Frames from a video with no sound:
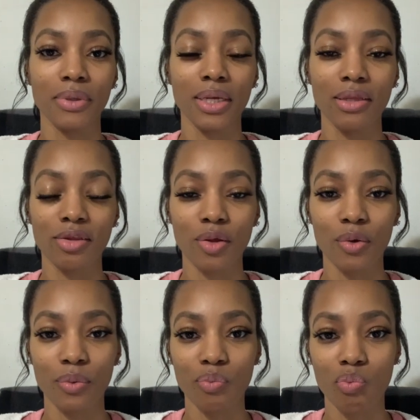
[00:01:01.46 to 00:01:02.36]
and
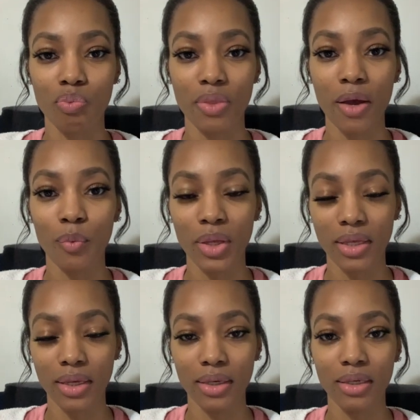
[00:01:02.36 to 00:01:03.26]
so that
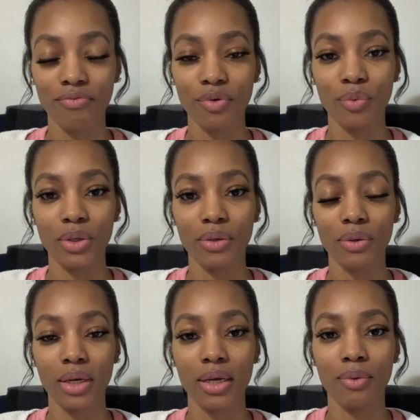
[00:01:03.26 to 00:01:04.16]
weekend, if you will.
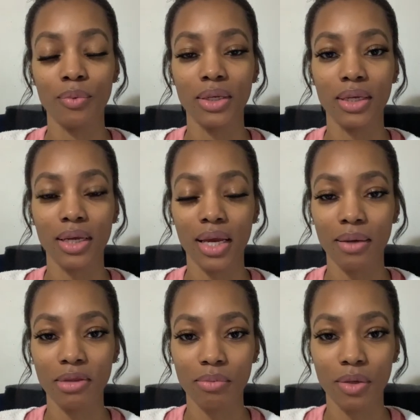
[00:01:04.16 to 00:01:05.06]
And when it came
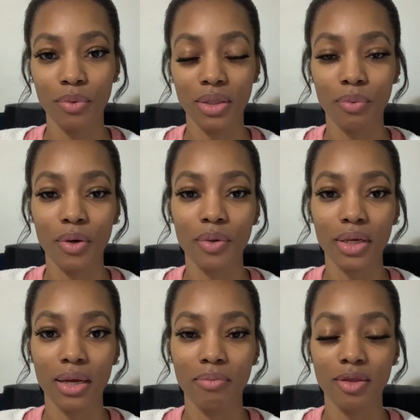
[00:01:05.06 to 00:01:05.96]
to me, when the word
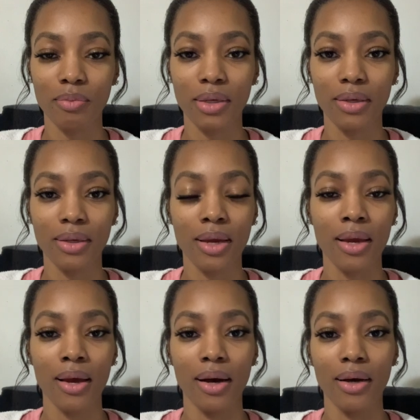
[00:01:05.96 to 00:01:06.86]
came to me,
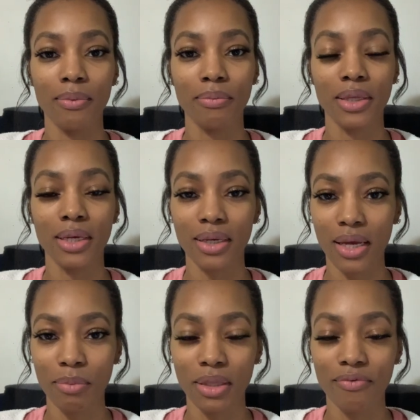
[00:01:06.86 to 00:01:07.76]
um, it
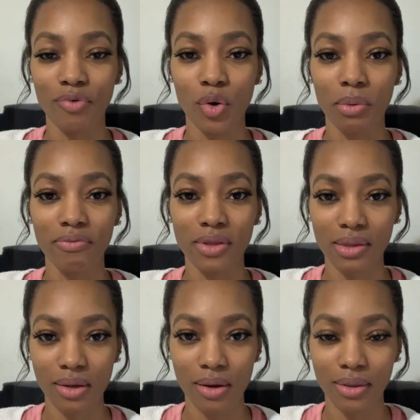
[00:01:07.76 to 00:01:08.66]
came in the form of a
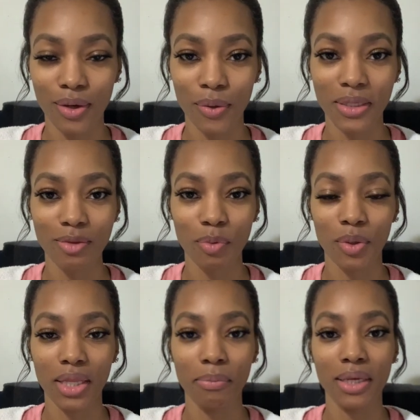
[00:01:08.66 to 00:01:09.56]
song. The Holy Spirit
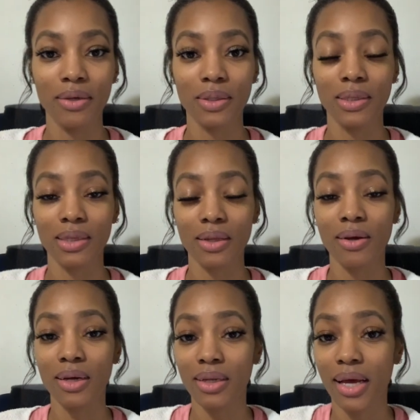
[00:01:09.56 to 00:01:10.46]
let me hear this
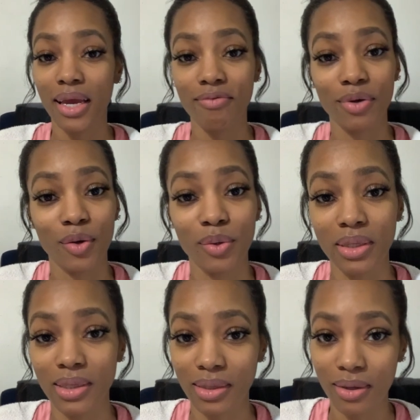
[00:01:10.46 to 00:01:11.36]
song, and I haven't heard
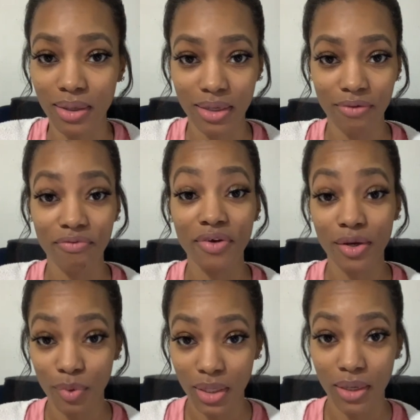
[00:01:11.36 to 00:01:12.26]
this song in a
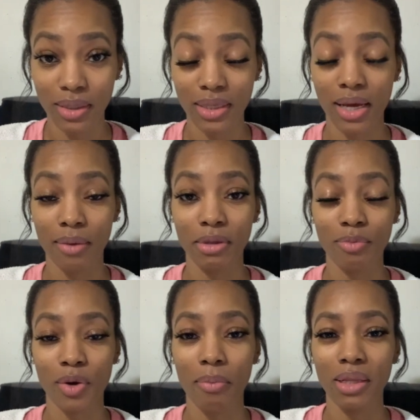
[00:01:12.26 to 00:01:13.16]
very long time. It's
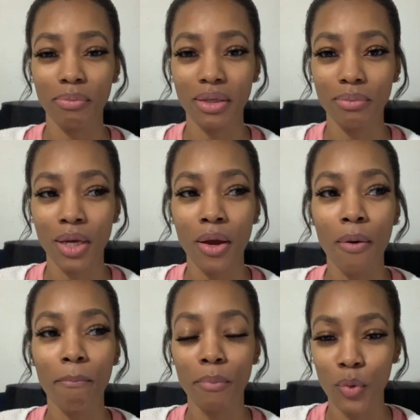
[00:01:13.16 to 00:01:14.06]
probably been
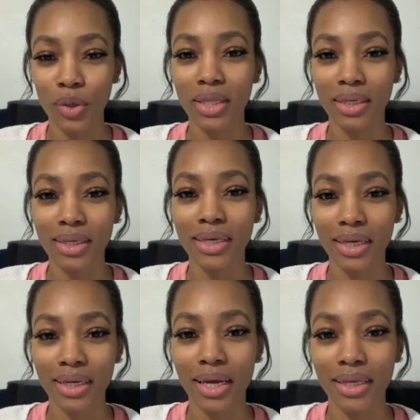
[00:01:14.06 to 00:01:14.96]
more than a
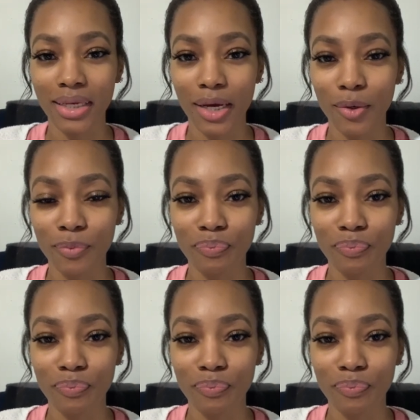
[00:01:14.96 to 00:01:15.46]
decade now.